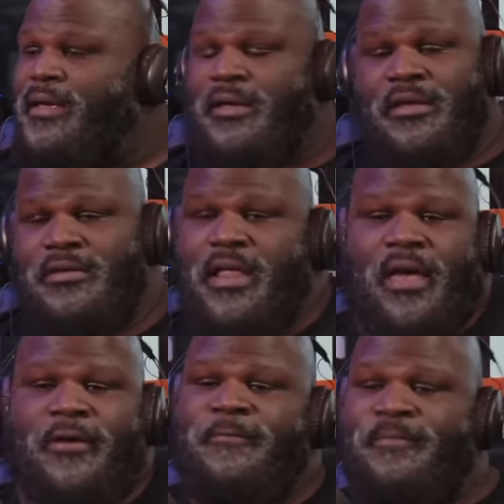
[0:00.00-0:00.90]
He's
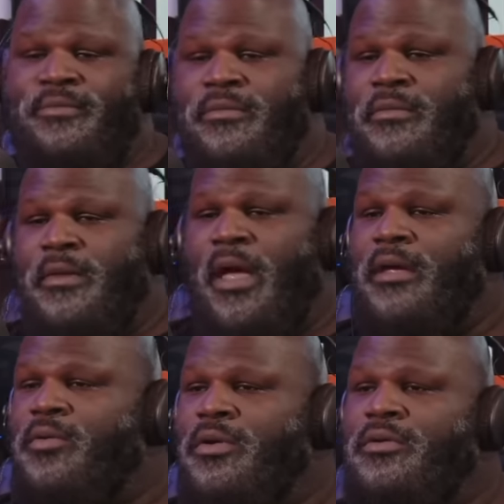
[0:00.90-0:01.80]
like, how
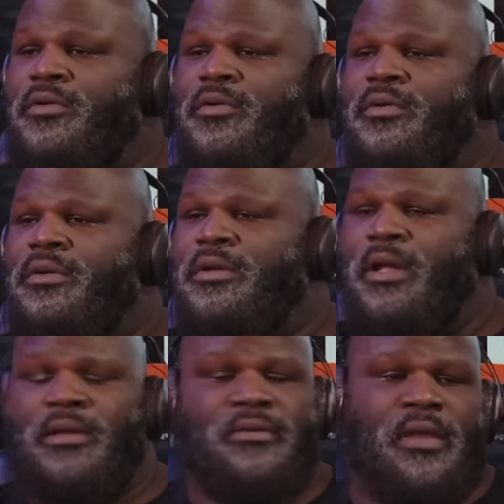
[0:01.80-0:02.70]
you want to do it?
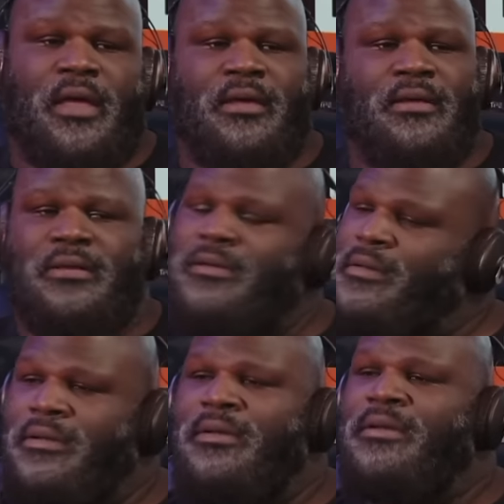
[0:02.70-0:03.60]
I was like,
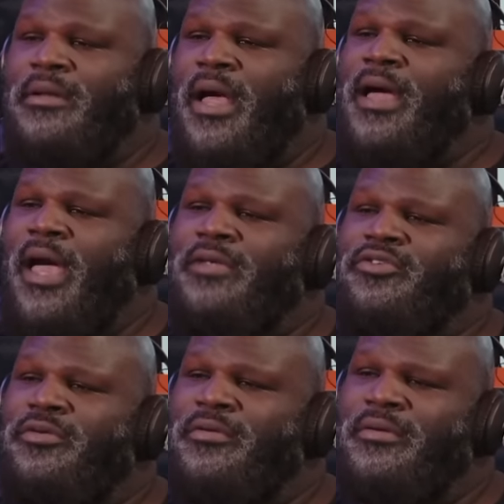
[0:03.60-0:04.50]
I got you.